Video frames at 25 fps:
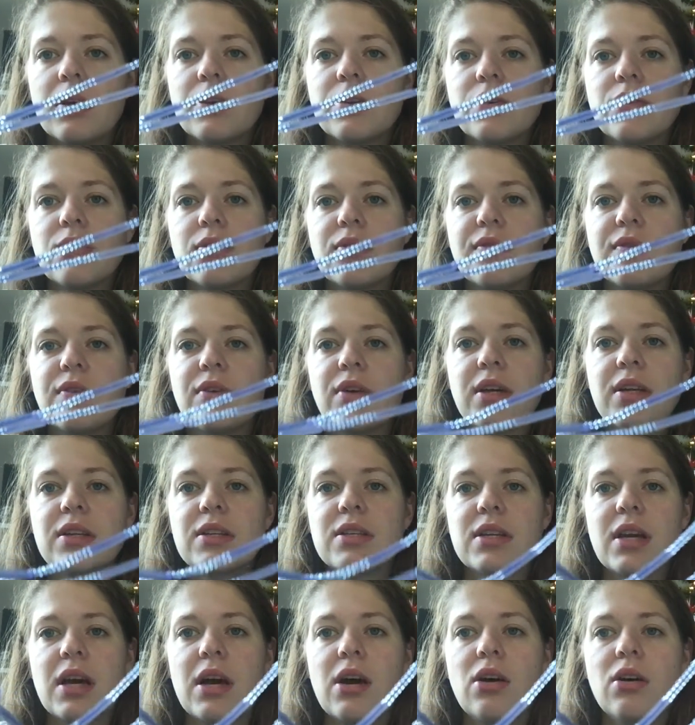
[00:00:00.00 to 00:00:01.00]
Don't know if you can
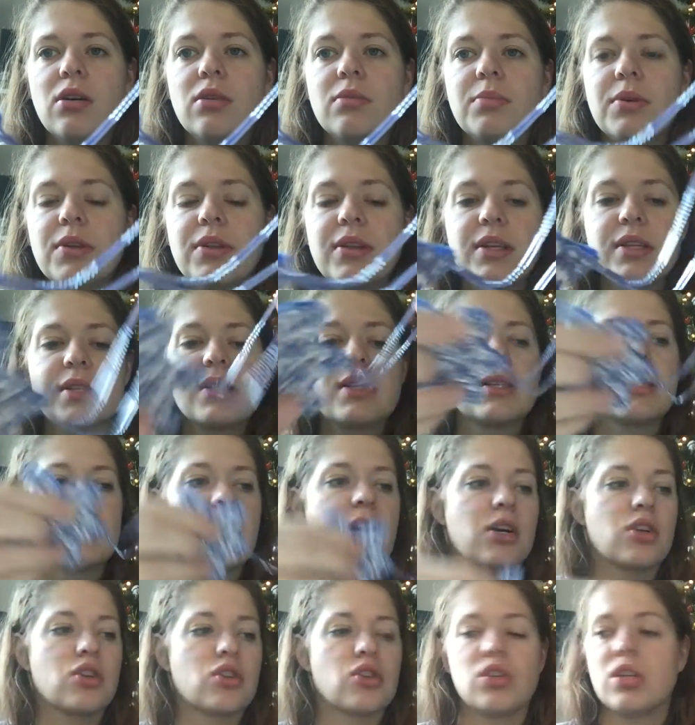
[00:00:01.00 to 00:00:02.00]
tell, but this is
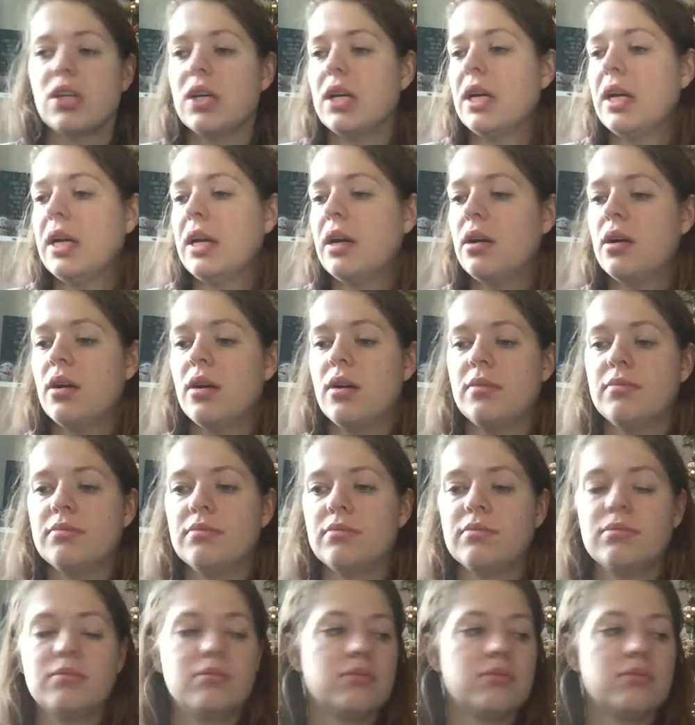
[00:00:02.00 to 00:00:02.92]
actually, let